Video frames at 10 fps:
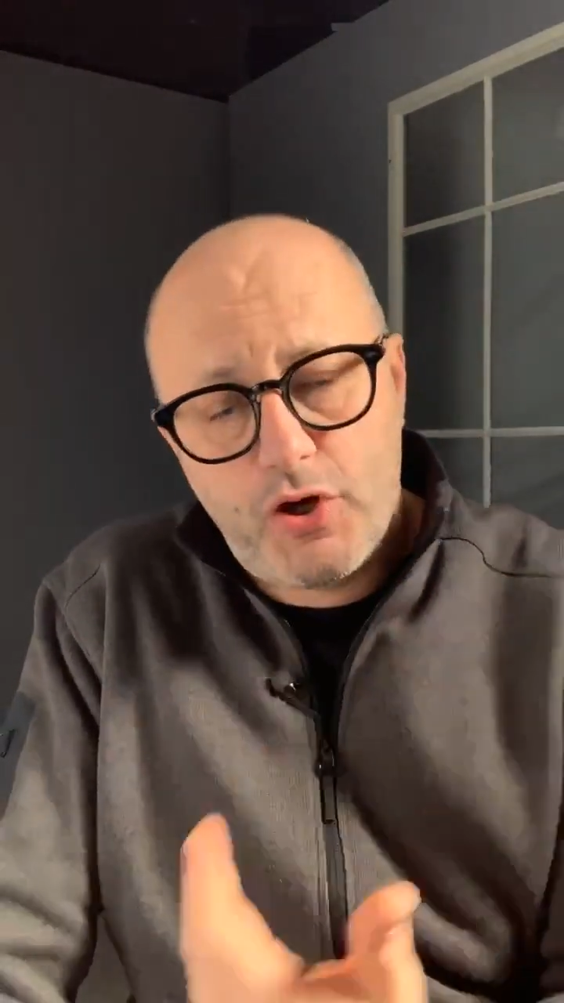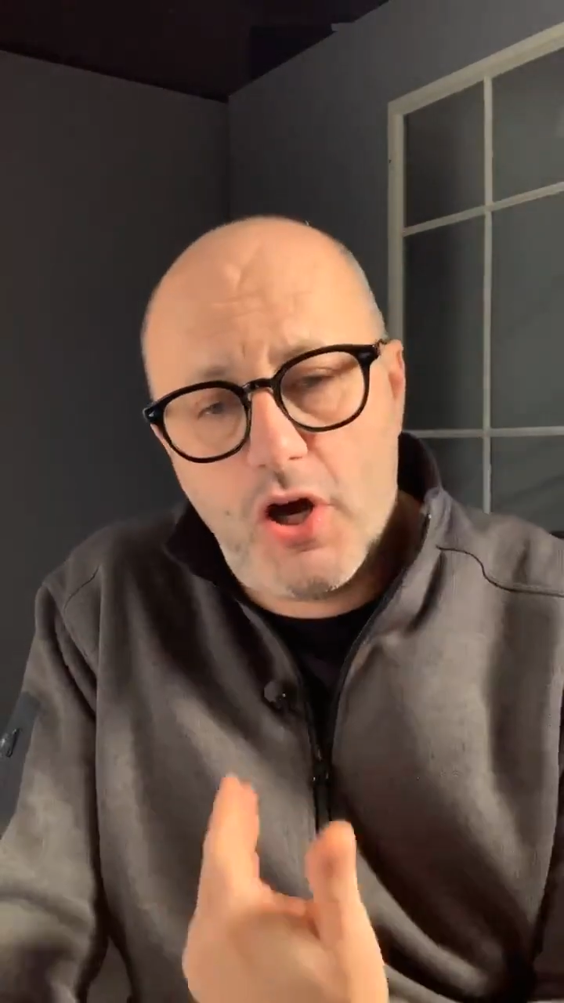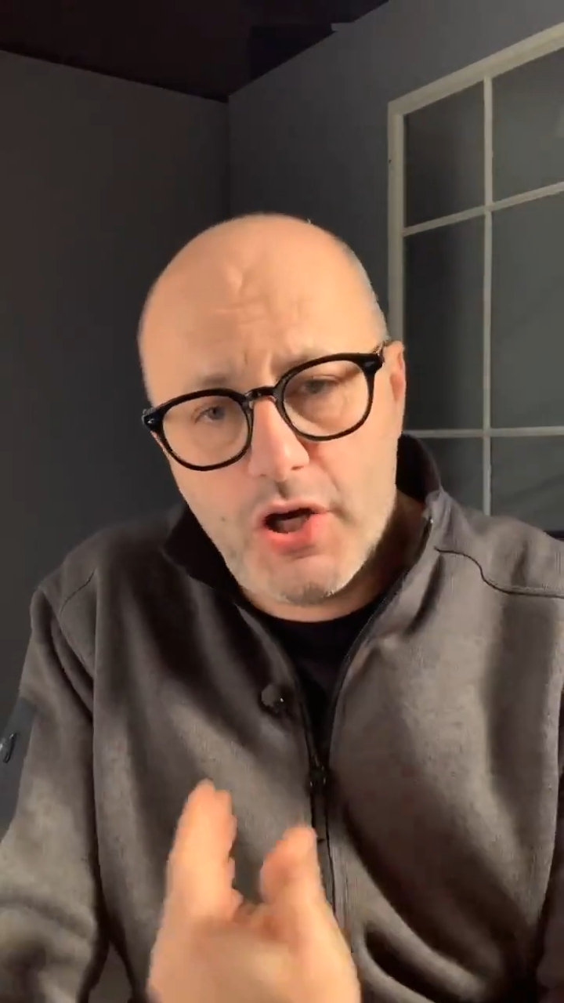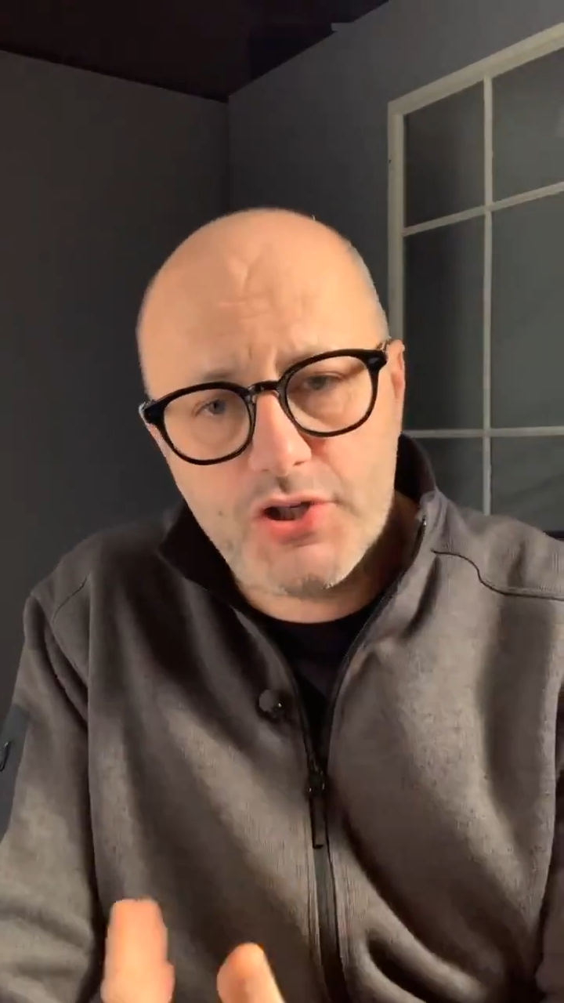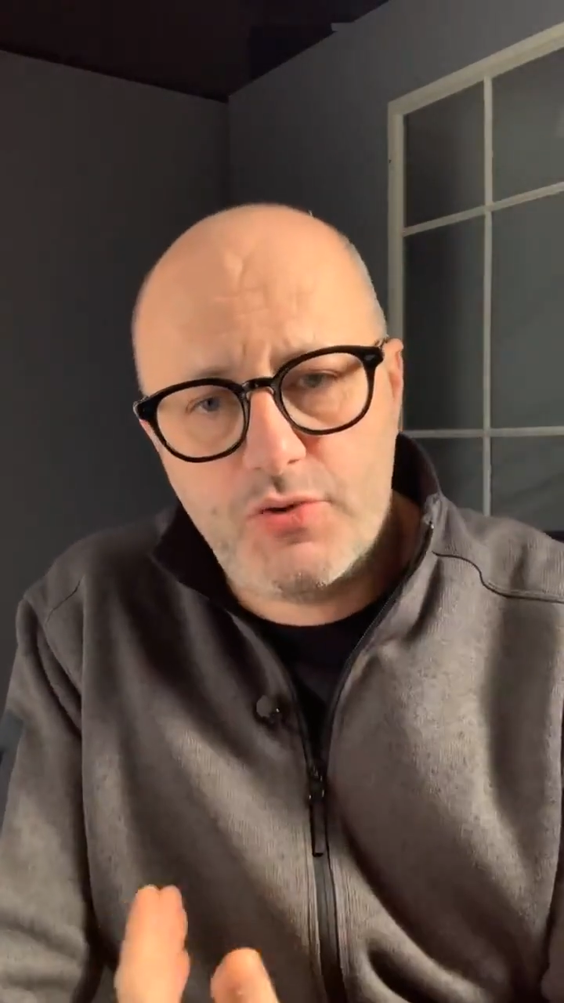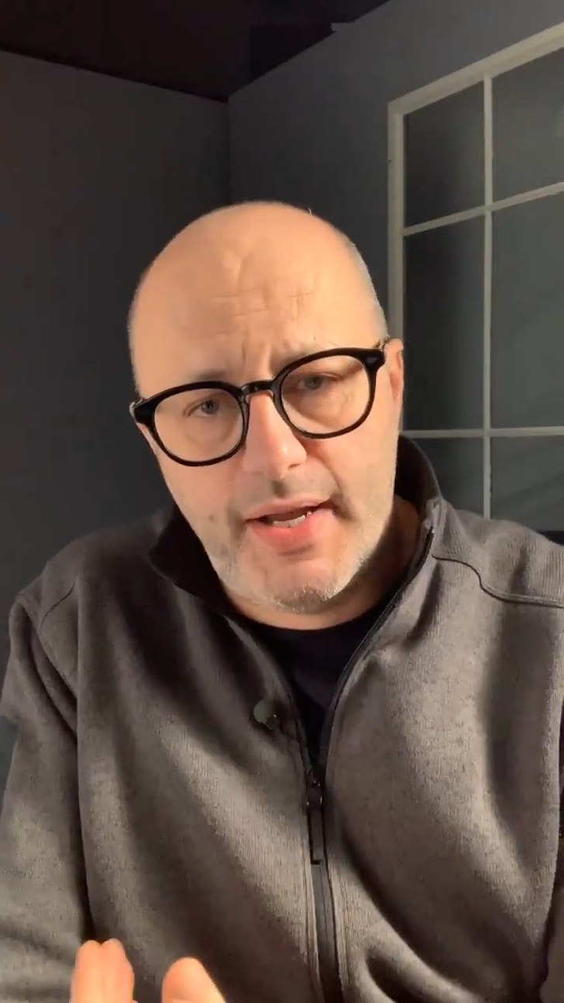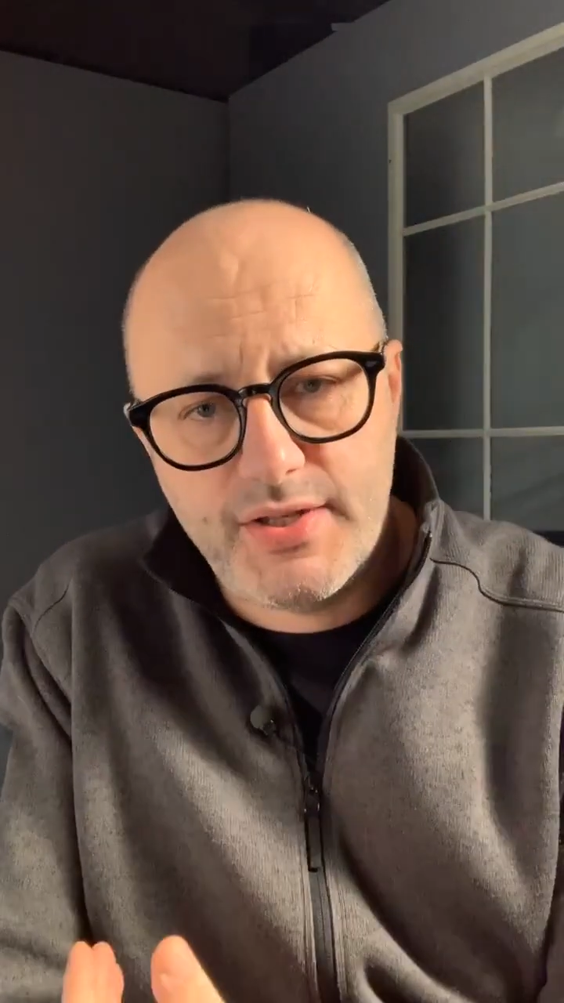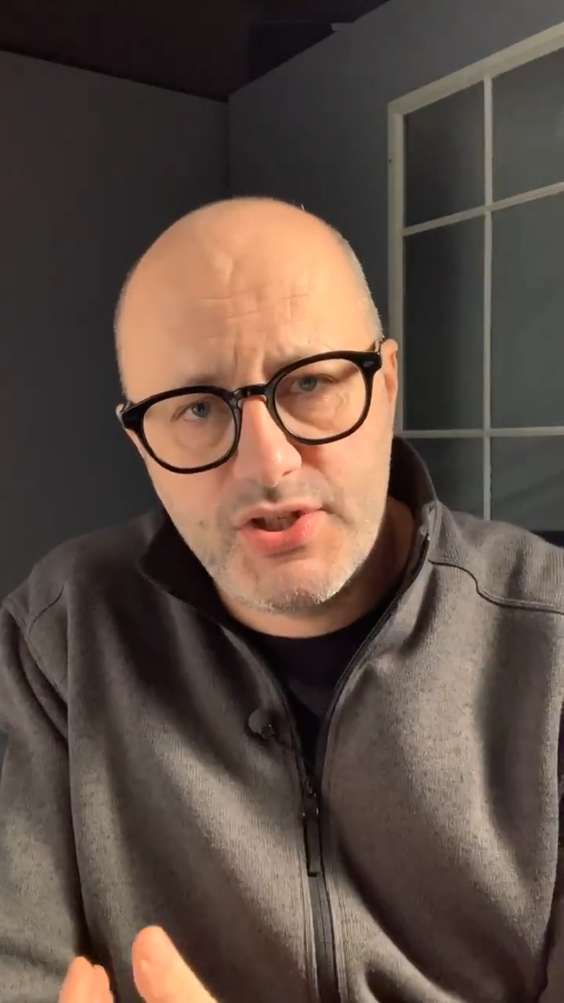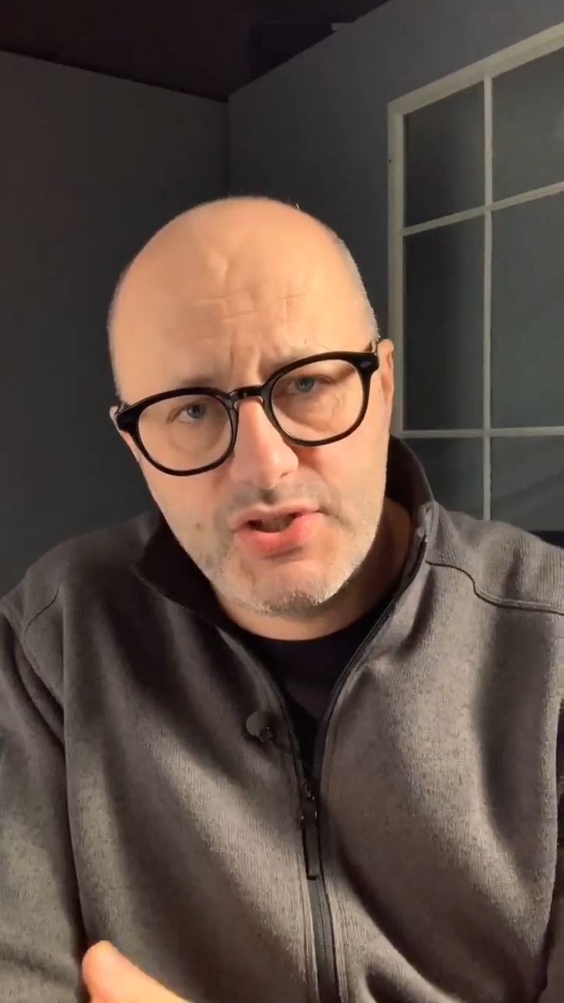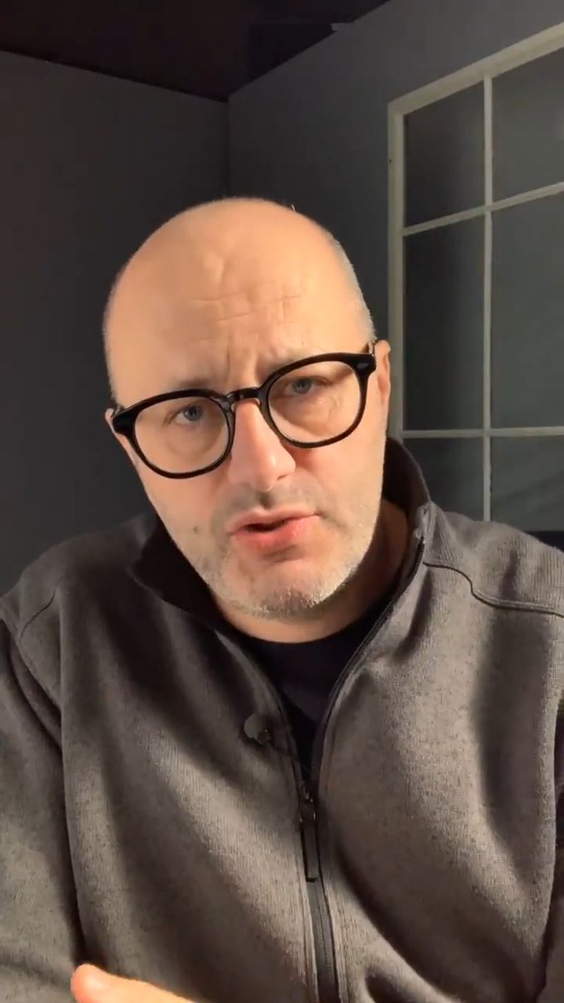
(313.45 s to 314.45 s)

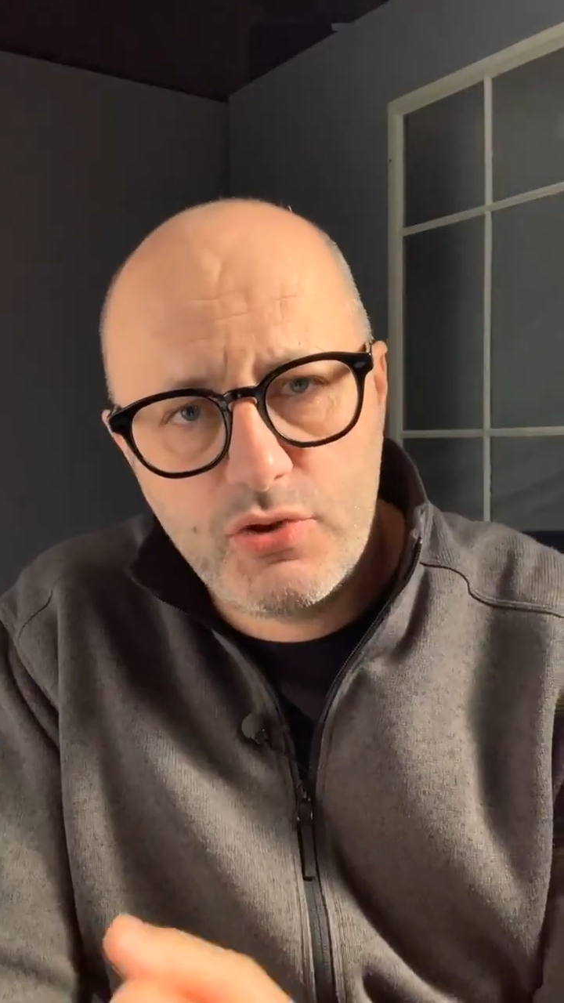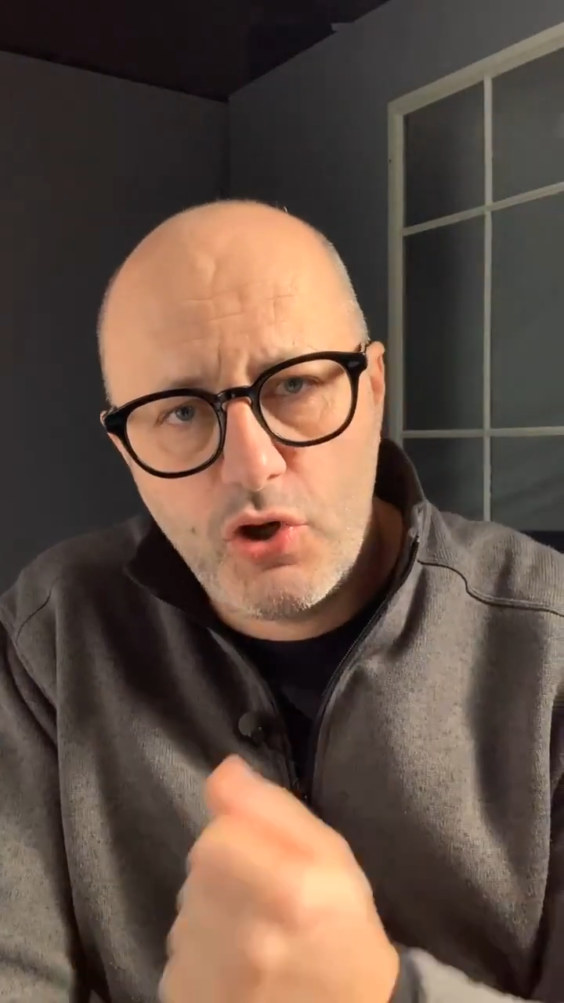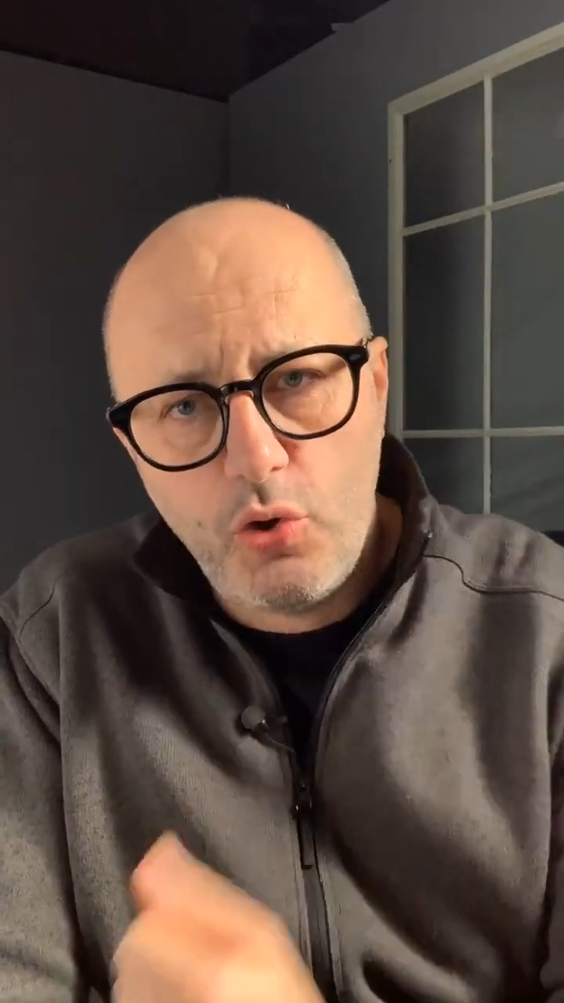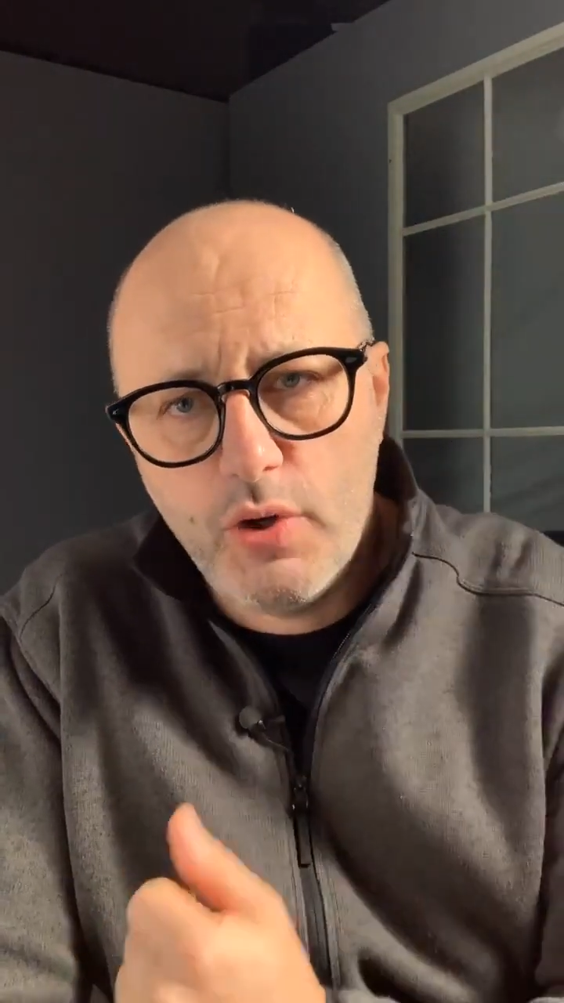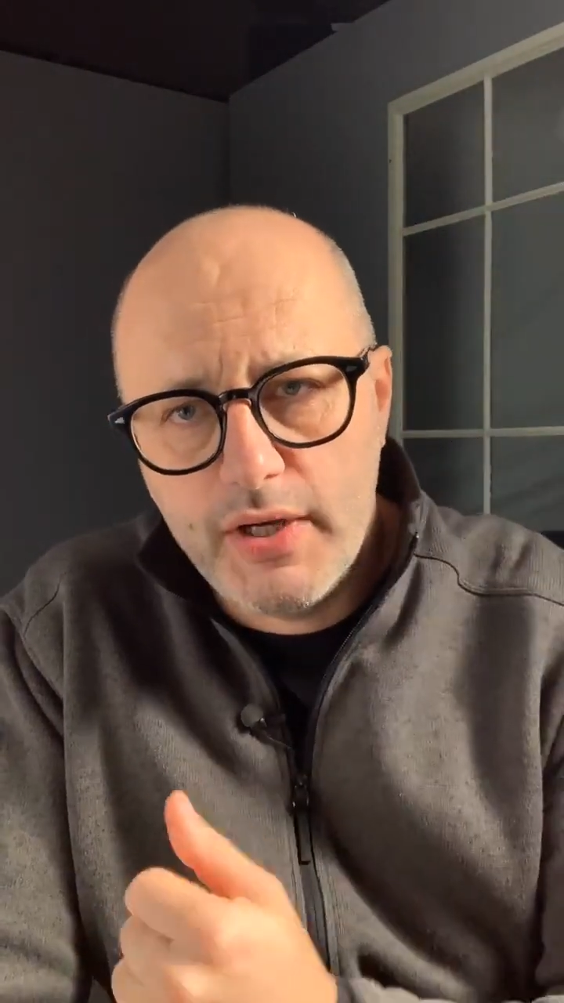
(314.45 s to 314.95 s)
contrast, just to go